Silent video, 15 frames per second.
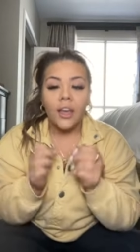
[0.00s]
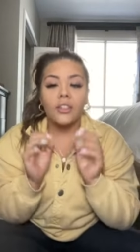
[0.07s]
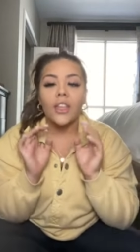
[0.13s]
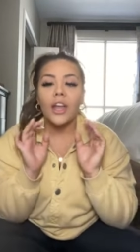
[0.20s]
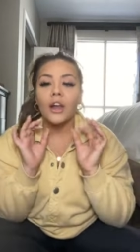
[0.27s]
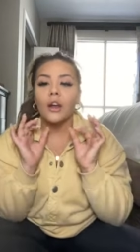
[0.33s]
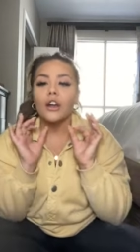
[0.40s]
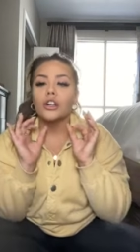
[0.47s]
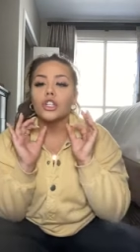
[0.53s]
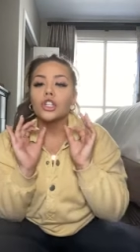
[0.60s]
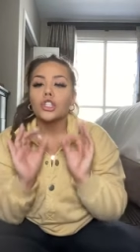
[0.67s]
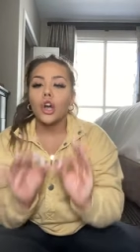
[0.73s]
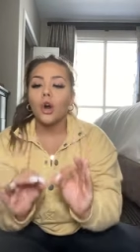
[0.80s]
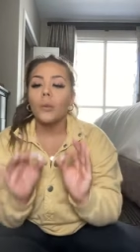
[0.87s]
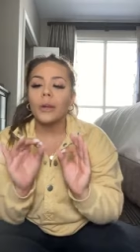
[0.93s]
There are
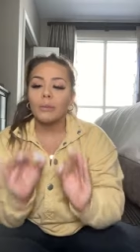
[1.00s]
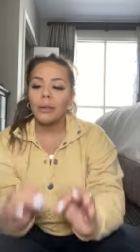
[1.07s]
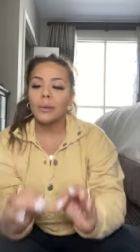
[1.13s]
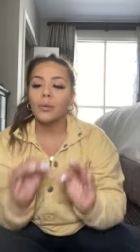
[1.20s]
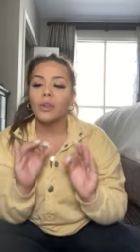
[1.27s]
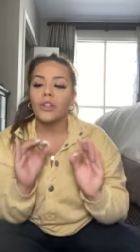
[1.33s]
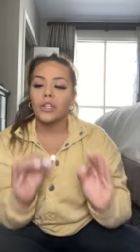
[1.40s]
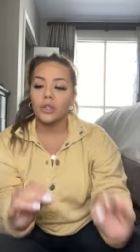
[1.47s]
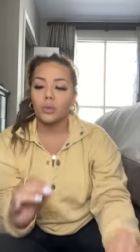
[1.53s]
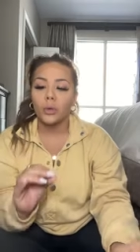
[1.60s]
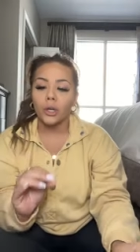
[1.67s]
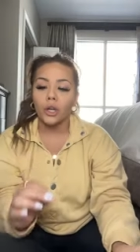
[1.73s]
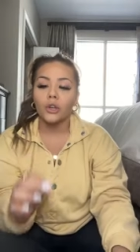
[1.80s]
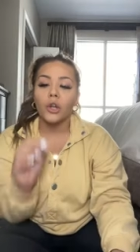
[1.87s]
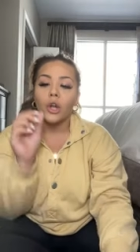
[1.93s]
so many people in this
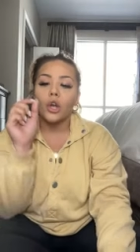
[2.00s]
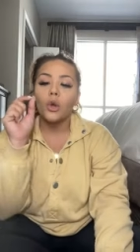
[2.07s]
world